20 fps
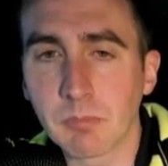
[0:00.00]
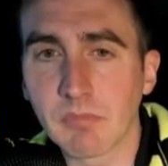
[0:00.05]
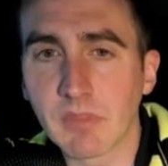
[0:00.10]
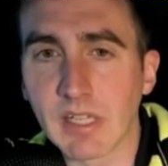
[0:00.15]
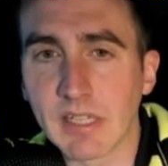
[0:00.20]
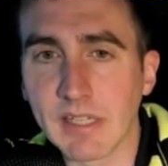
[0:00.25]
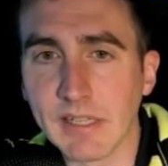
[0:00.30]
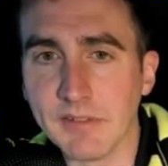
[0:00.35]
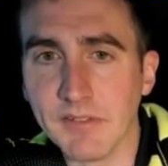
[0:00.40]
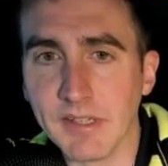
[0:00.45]

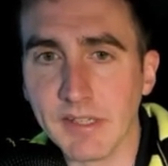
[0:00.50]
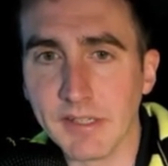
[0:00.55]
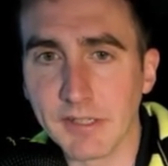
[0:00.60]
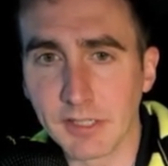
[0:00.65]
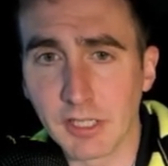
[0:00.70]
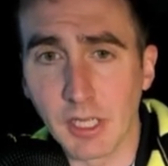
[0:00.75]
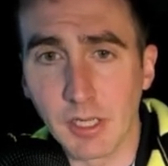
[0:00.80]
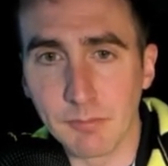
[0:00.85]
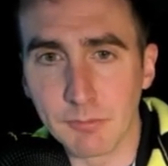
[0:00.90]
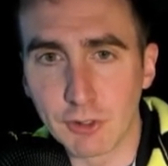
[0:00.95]
And then
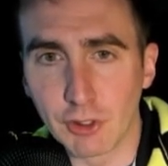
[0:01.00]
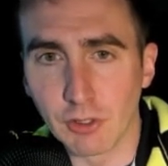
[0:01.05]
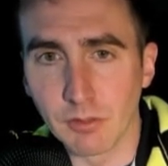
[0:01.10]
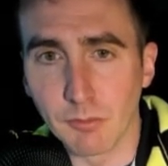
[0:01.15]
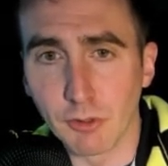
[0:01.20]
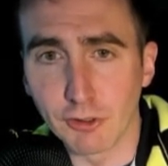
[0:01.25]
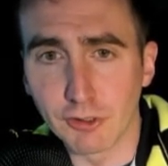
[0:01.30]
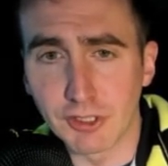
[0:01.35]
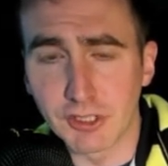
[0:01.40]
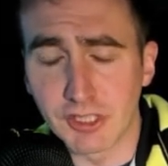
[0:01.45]
comes your
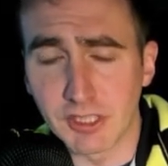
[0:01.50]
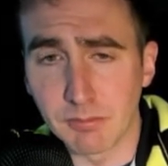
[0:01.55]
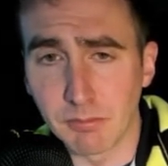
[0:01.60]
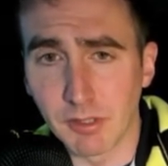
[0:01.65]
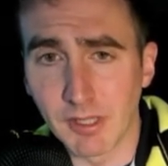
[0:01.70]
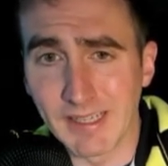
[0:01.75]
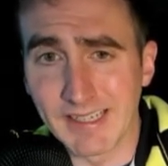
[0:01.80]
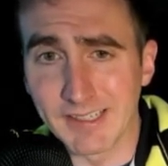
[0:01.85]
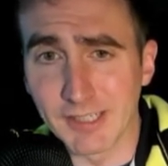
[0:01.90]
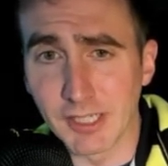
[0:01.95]
emergency
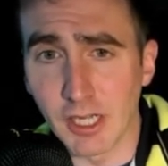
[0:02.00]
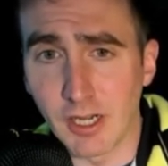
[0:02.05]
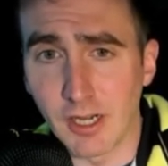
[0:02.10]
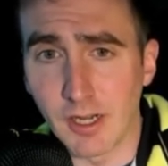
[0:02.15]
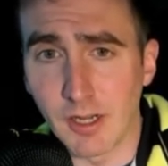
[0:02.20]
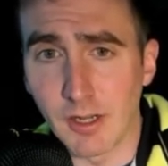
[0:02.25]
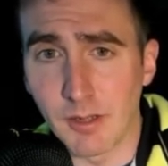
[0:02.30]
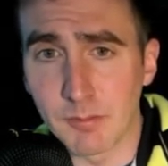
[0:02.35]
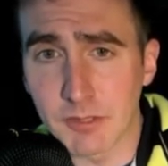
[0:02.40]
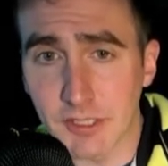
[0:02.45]
plan
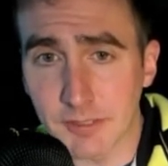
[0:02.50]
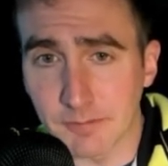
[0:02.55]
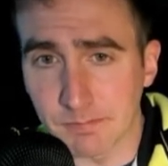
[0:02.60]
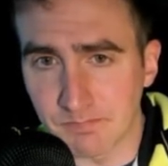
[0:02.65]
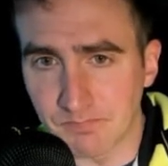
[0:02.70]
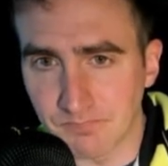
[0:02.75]
comms.